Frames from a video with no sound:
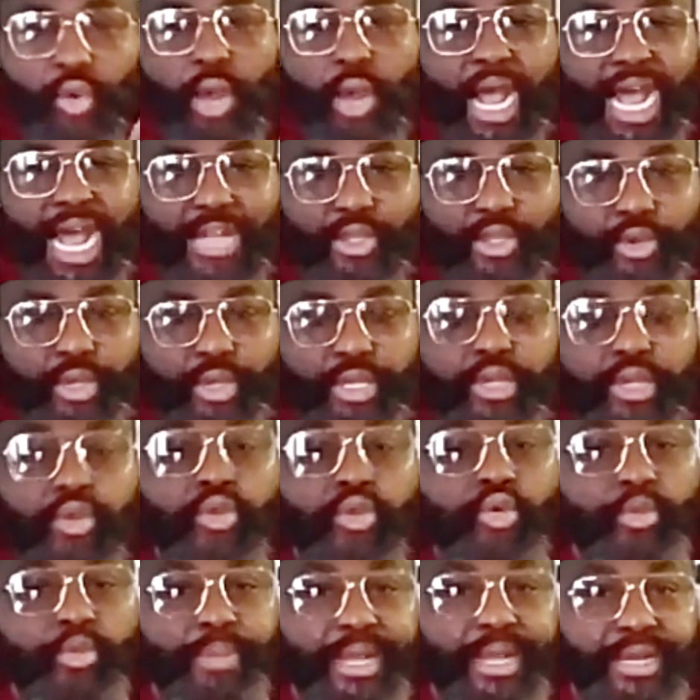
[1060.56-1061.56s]
are doing
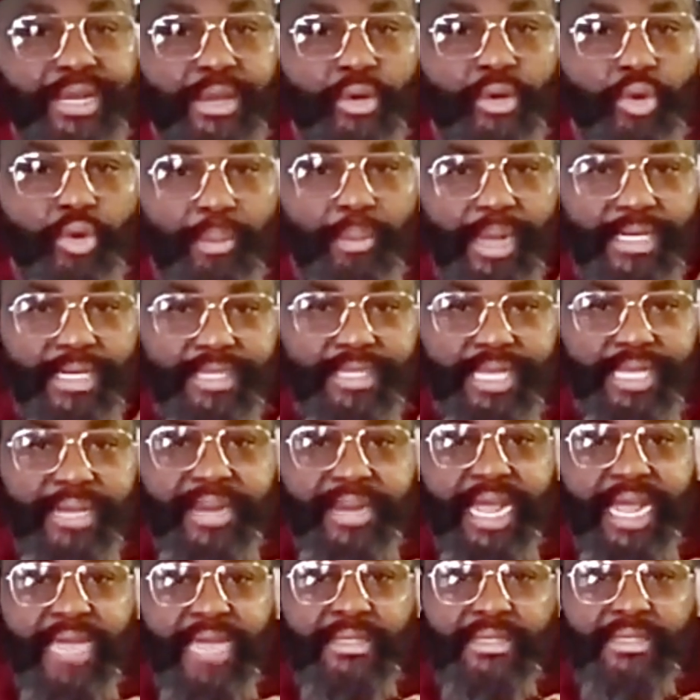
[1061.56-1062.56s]

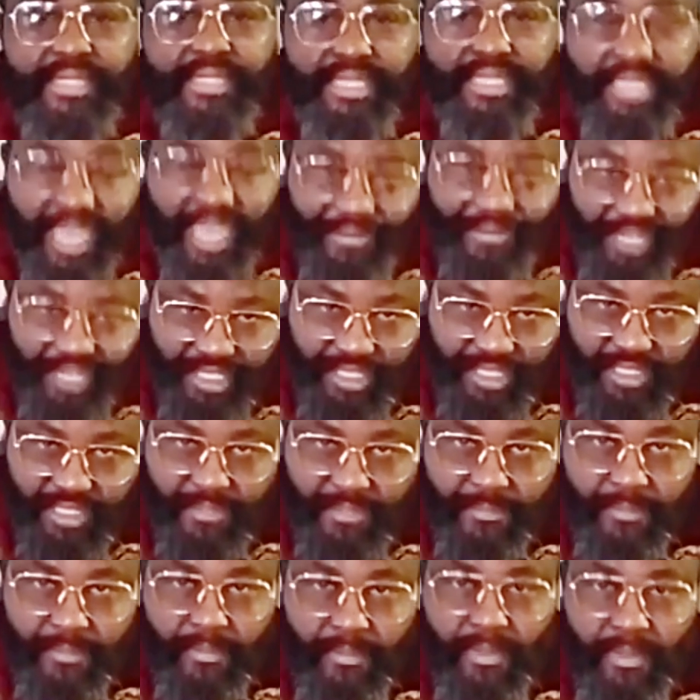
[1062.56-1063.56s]
humanitarian
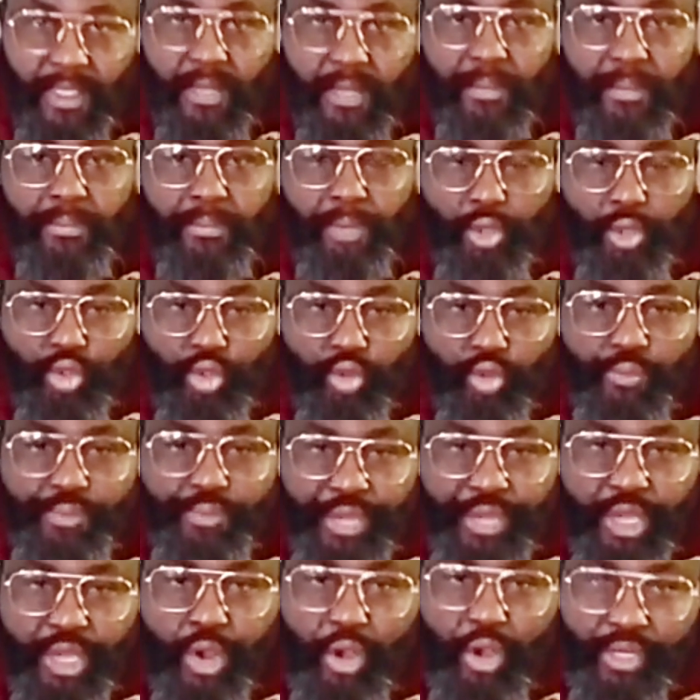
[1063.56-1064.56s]
service. But to
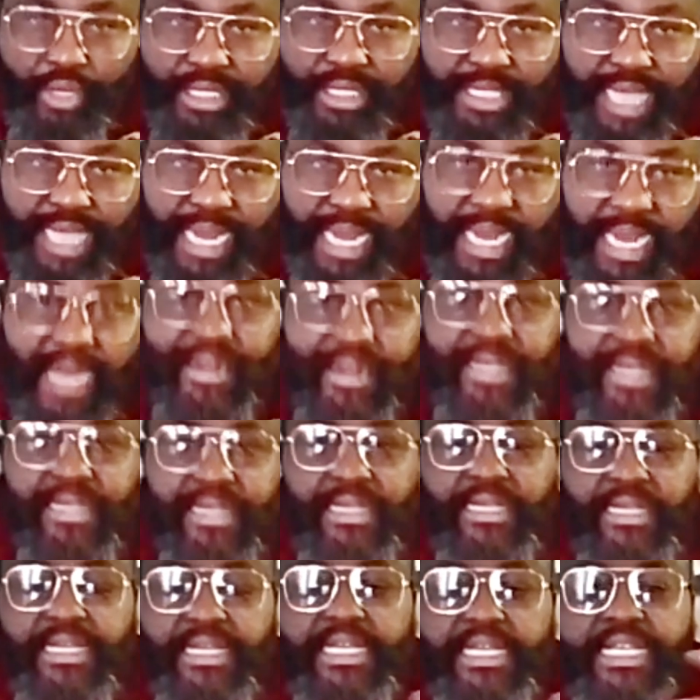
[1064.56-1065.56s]
be on salary
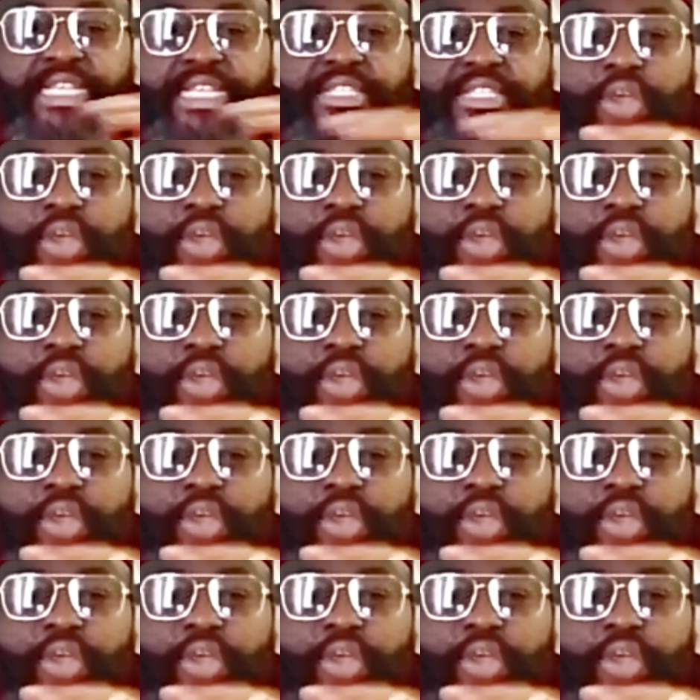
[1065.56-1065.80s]
is